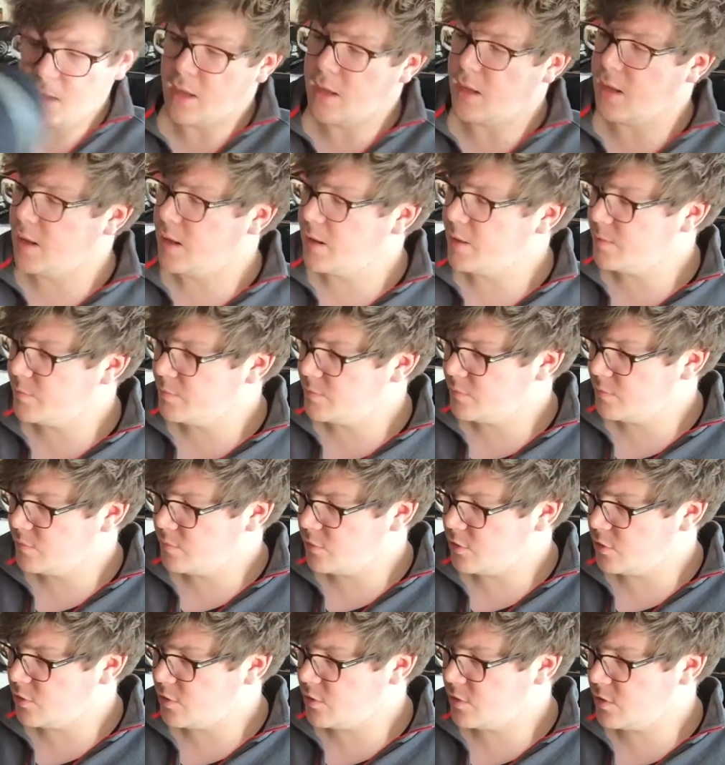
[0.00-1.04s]

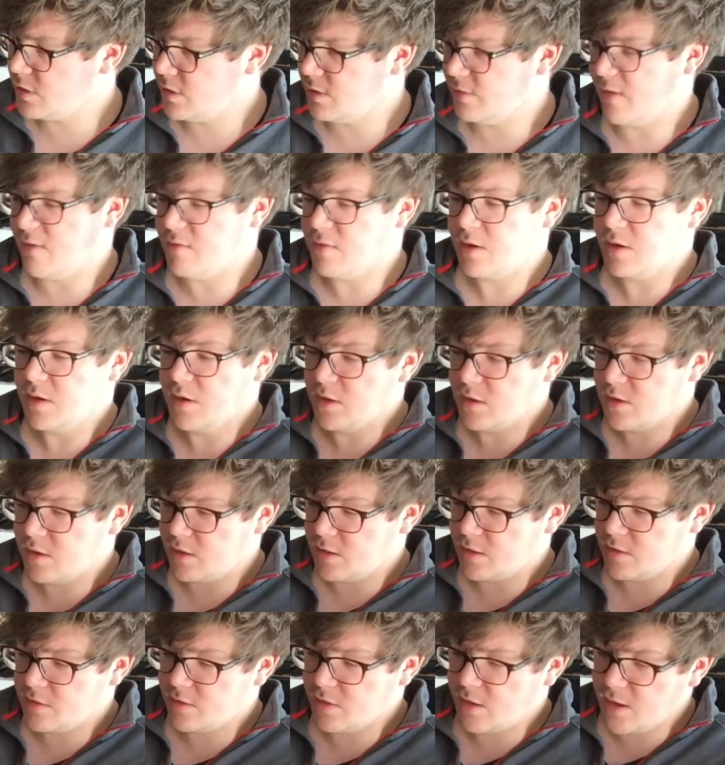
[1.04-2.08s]
So just kind of having a look at
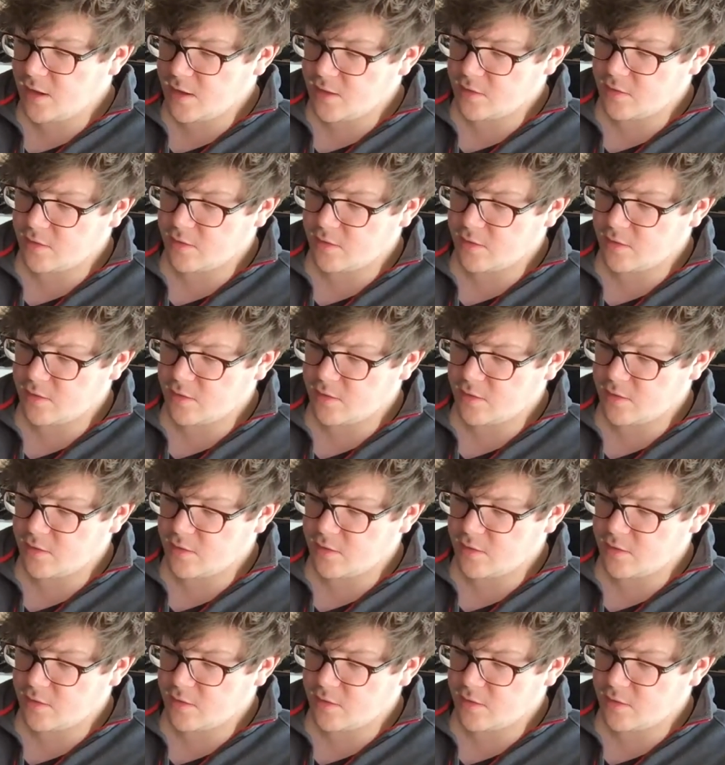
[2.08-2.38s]
the size,